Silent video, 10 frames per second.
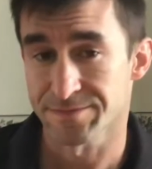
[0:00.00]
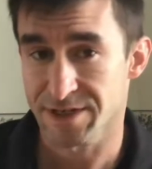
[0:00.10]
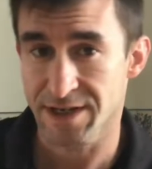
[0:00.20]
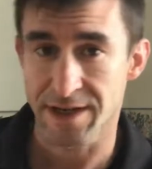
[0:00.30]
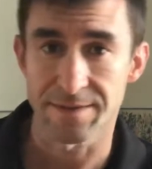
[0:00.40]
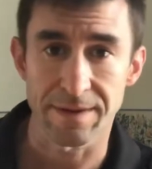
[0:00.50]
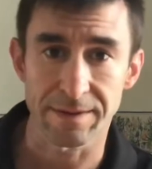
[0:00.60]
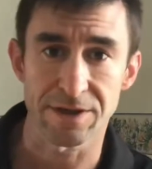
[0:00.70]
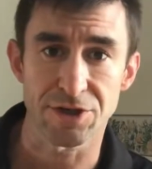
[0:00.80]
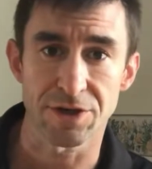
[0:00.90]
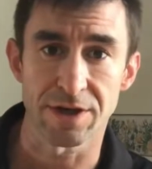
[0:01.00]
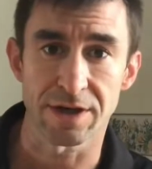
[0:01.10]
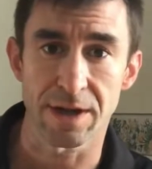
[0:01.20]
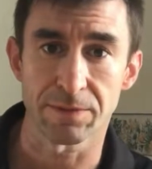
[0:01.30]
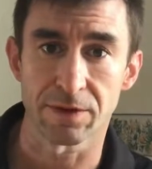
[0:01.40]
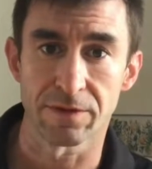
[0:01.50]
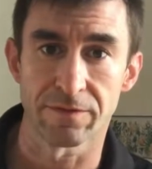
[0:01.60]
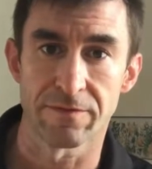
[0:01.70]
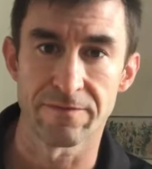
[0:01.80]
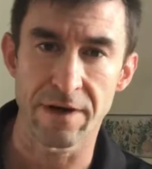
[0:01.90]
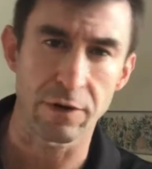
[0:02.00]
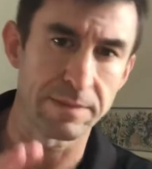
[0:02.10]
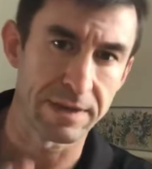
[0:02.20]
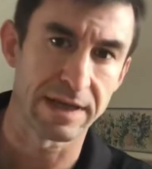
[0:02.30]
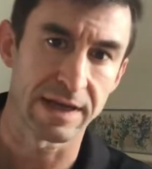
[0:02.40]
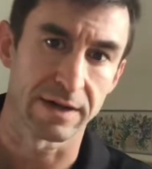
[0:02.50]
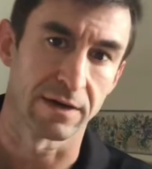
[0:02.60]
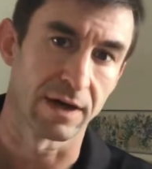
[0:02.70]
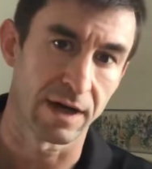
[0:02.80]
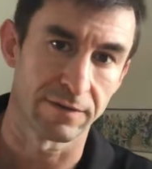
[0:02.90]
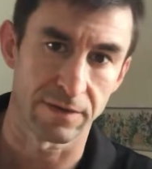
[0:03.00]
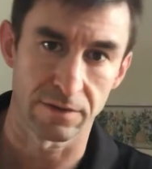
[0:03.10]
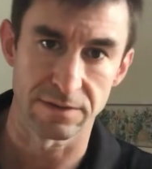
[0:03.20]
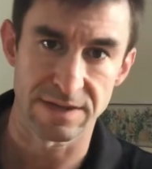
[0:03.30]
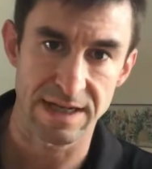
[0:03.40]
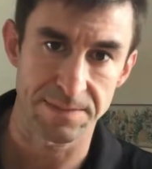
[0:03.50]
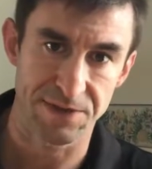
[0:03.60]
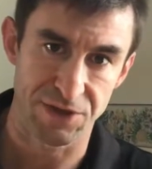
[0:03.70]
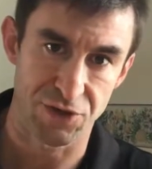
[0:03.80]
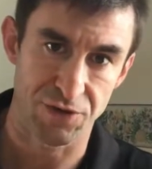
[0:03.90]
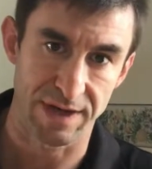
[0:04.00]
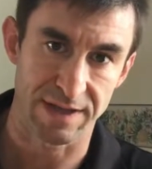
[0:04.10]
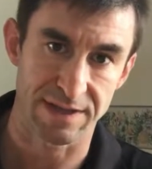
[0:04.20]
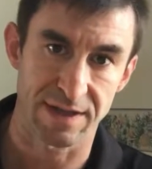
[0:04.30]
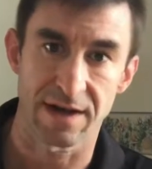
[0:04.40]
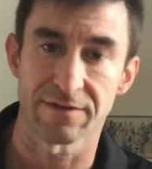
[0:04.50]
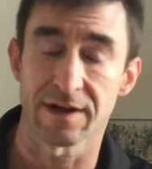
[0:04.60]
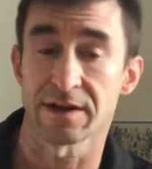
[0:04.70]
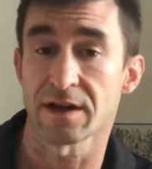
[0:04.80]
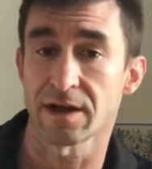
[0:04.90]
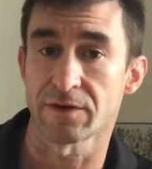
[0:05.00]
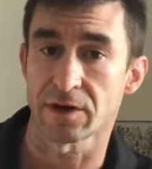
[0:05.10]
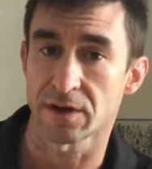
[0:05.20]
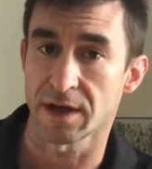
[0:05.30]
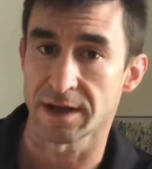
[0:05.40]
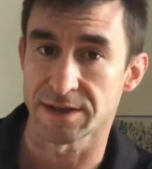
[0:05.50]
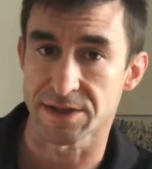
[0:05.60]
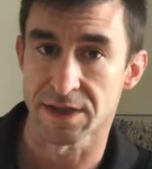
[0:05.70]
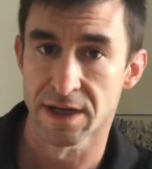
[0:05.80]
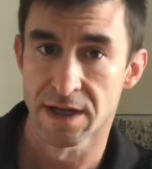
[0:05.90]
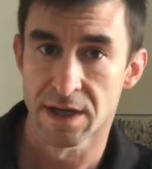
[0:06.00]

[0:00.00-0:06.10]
Today, I'm going to show you a couple of very beginner iPhone tips and tricks that I find a lot of our clients